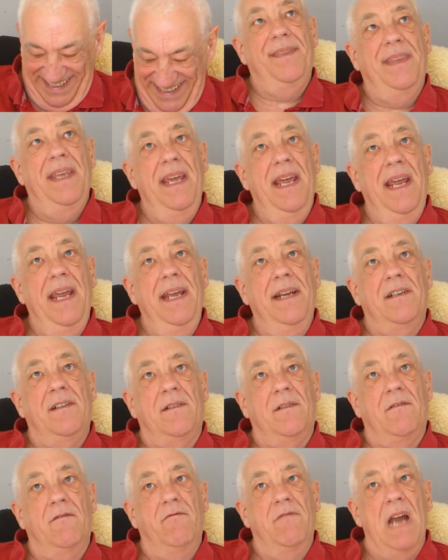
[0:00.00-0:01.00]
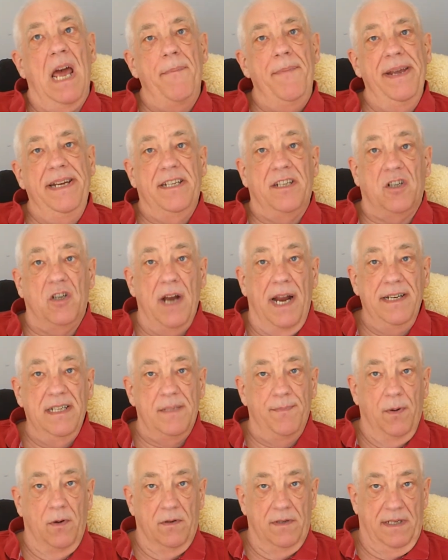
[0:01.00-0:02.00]
The rapid
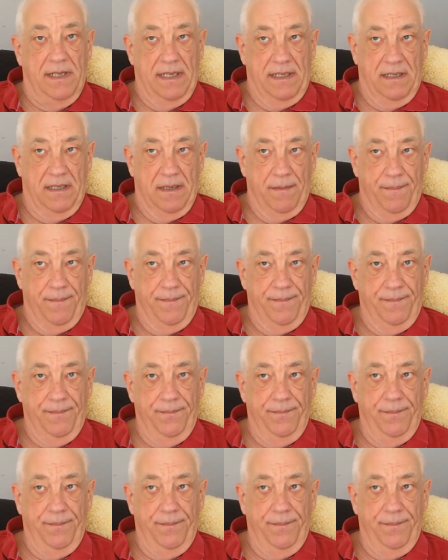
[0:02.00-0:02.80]
transport system,